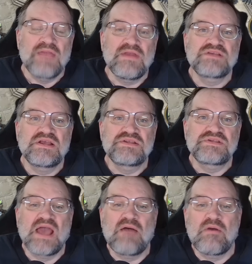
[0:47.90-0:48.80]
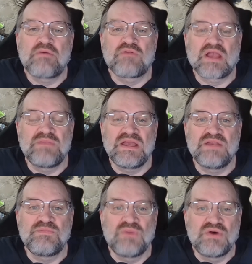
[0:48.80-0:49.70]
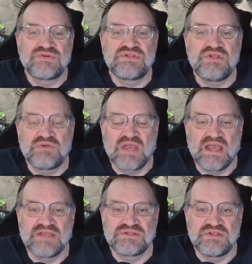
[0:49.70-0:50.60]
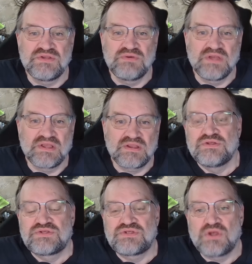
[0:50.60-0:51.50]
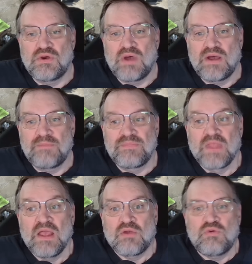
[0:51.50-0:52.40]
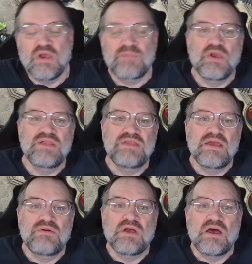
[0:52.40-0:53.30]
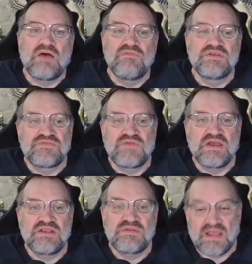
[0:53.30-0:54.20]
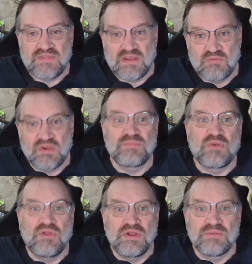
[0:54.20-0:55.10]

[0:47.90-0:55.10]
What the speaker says: that's honestly how I recommend most of you guys to do it. So, quick breakdown of this event, and then we'll get pulling.